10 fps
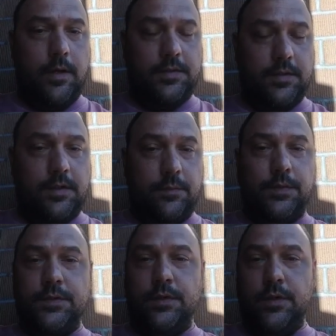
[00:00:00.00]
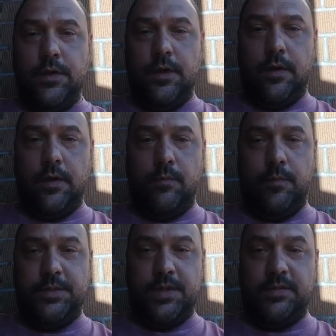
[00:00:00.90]
systems
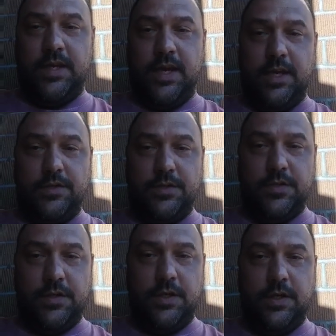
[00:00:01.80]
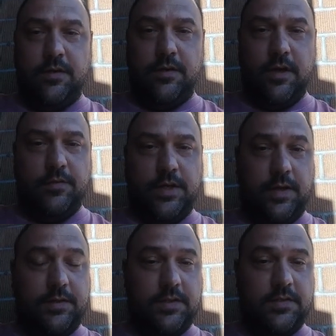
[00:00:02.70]
possessing agency of a
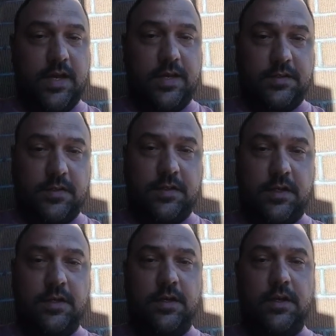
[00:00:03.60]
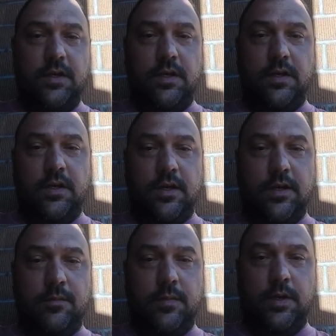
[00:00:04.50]
kind that has not existed
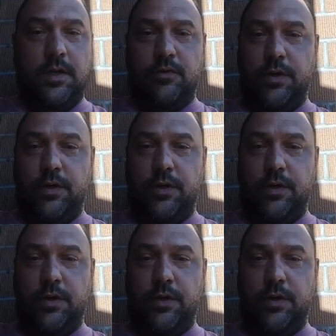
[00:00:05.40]
in